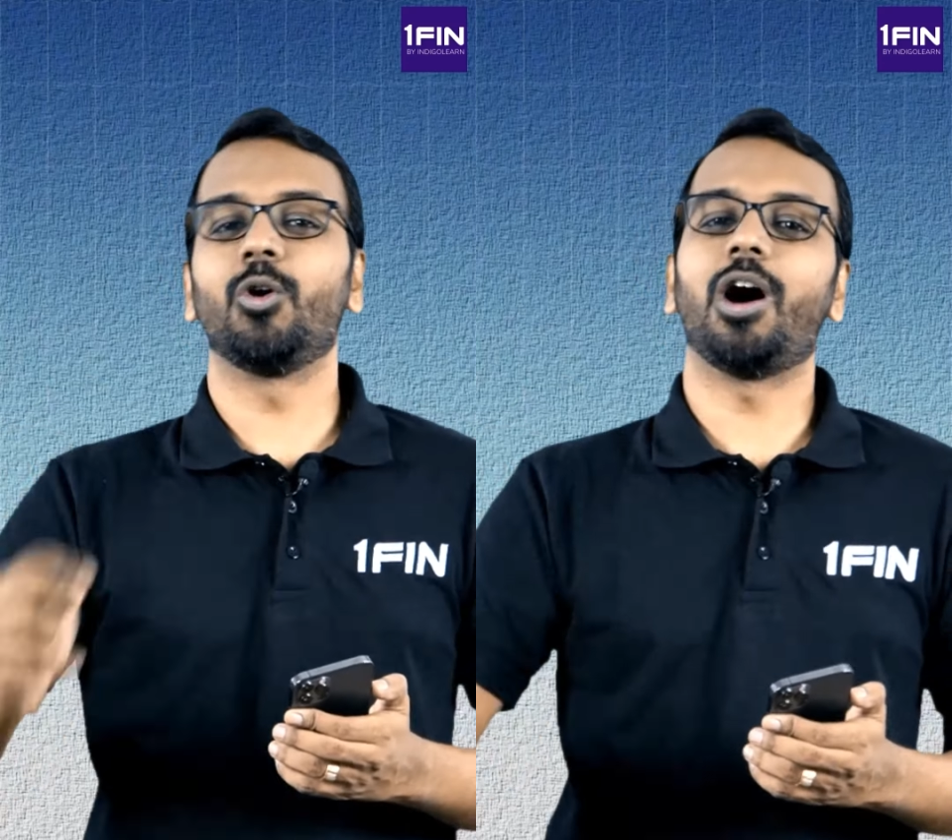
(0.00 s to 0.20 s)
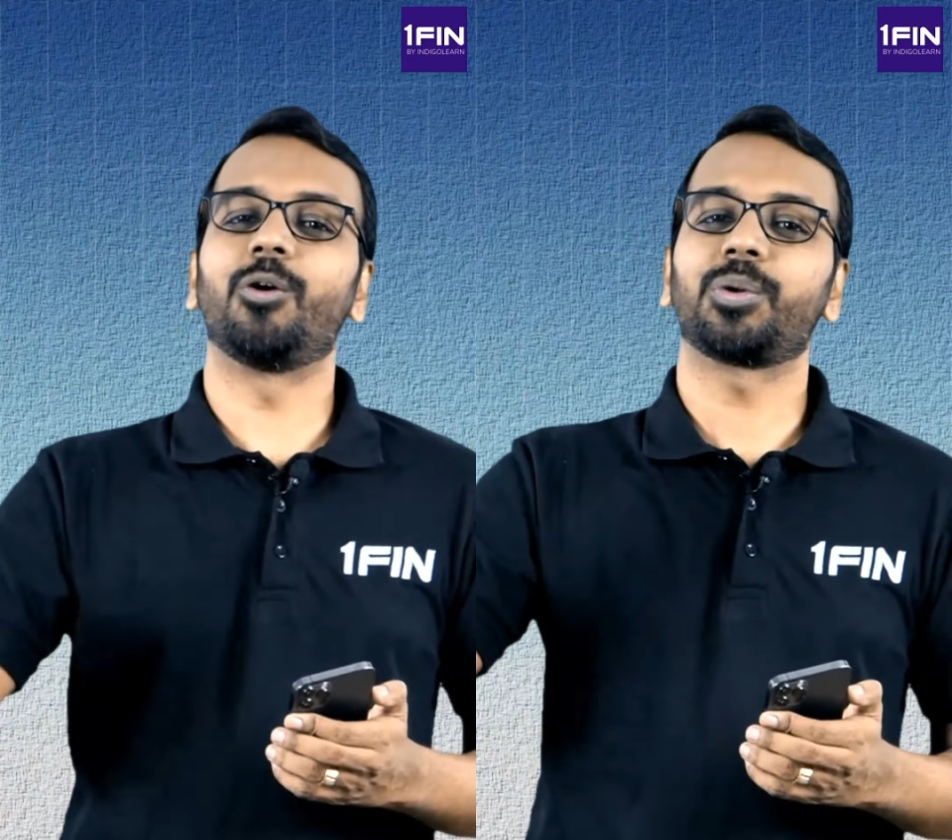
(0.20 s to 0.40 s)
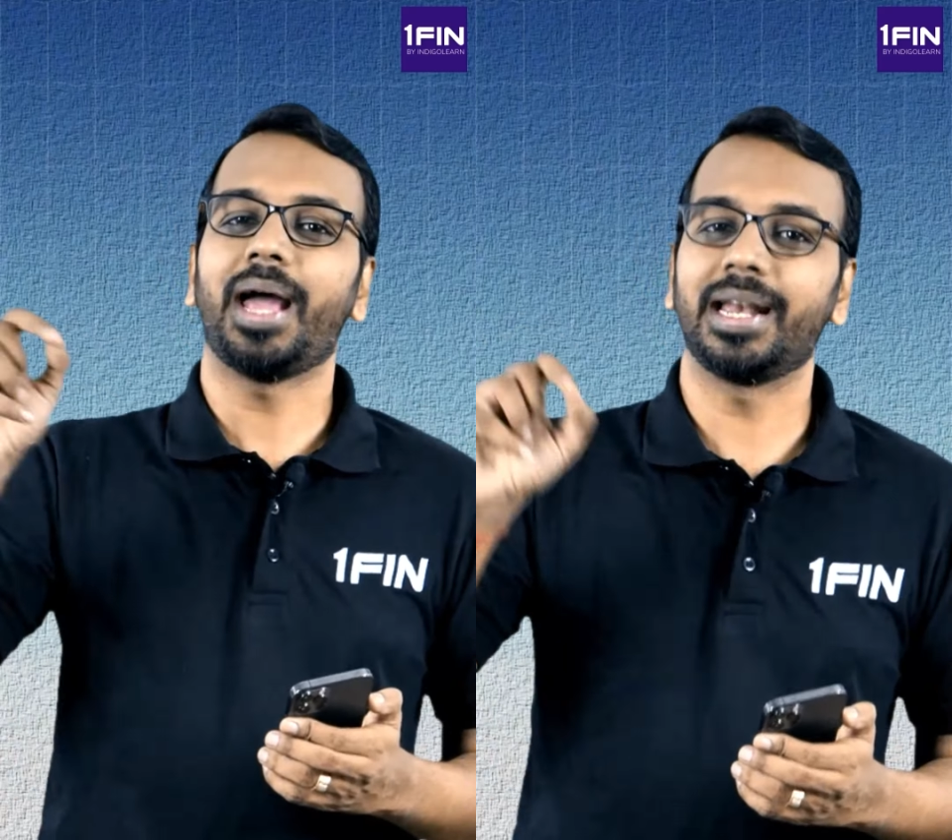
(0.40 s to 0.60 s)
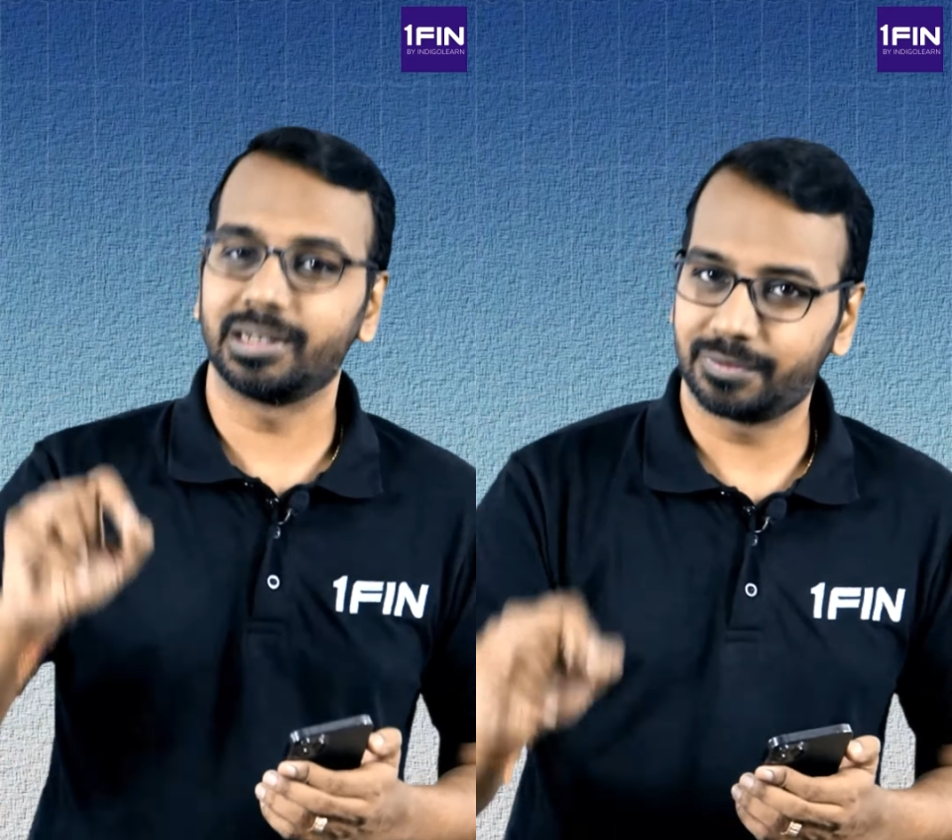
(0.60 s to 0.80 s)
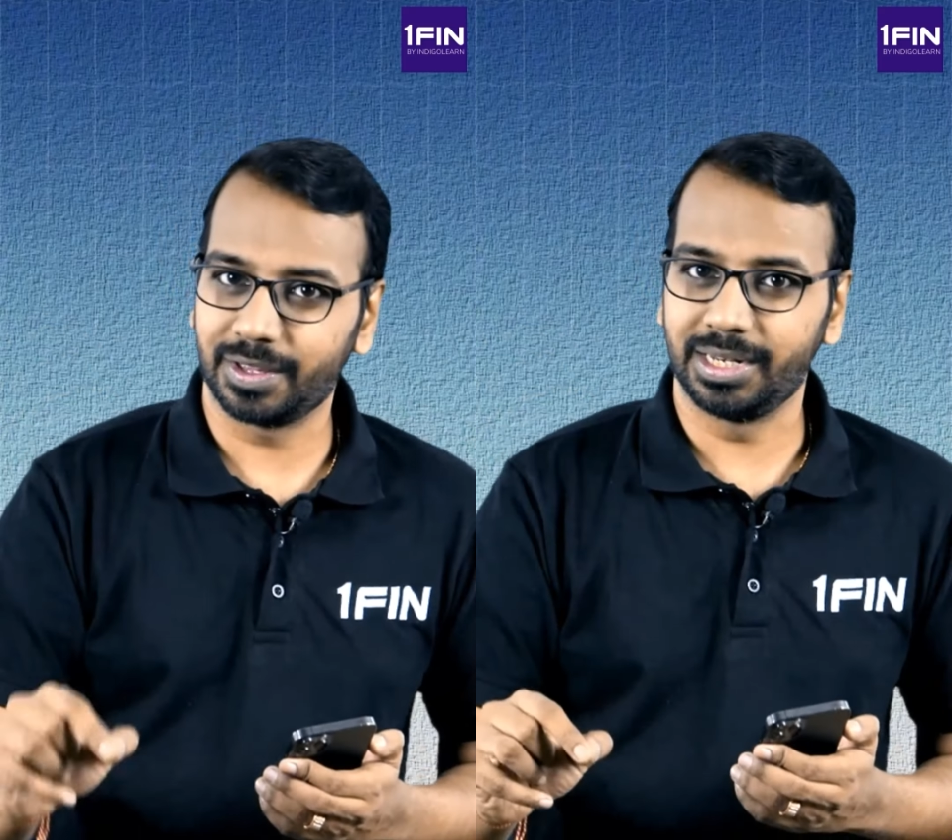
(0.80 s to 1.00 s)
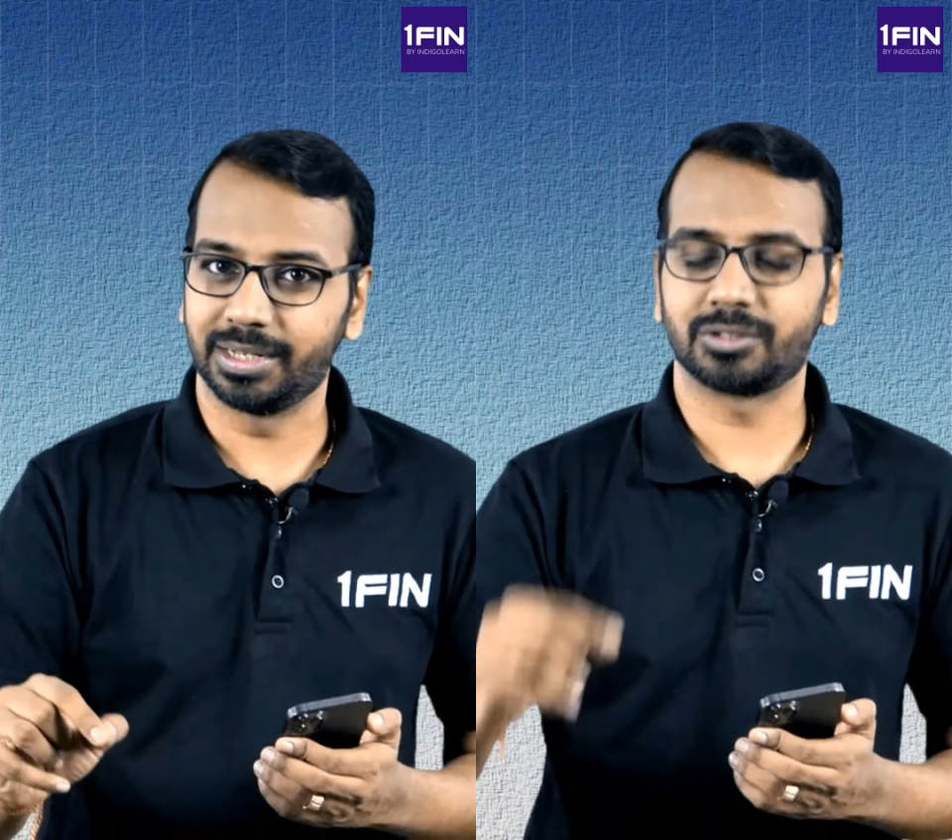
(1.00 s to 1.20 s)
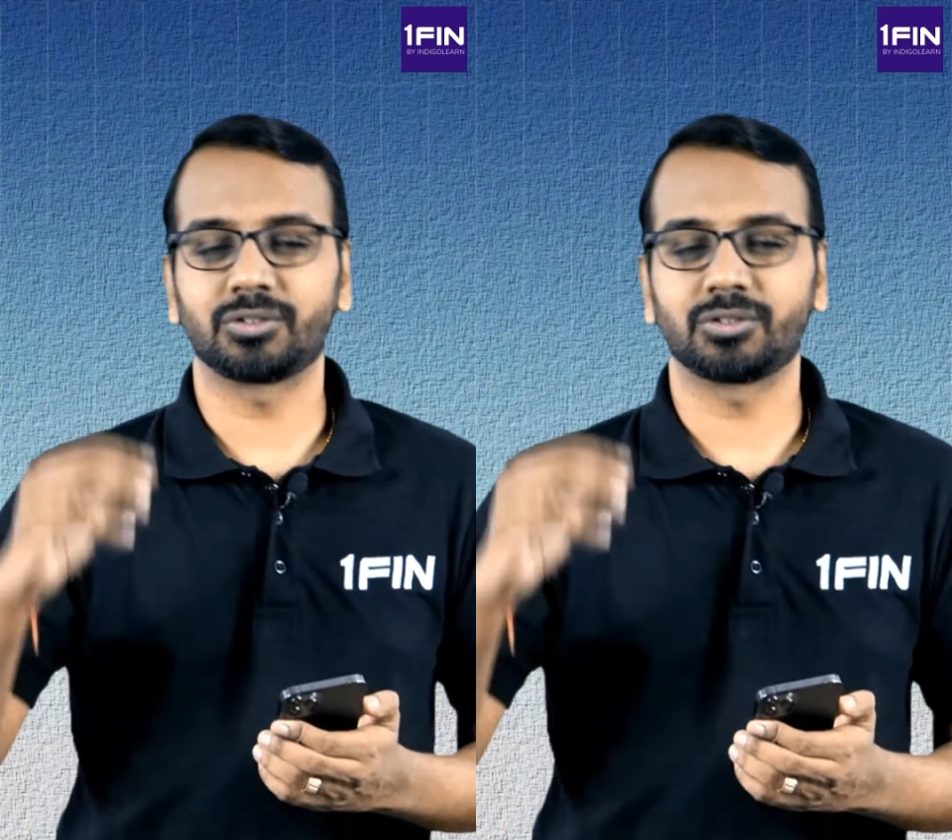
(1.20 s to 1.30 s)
know how to handle failure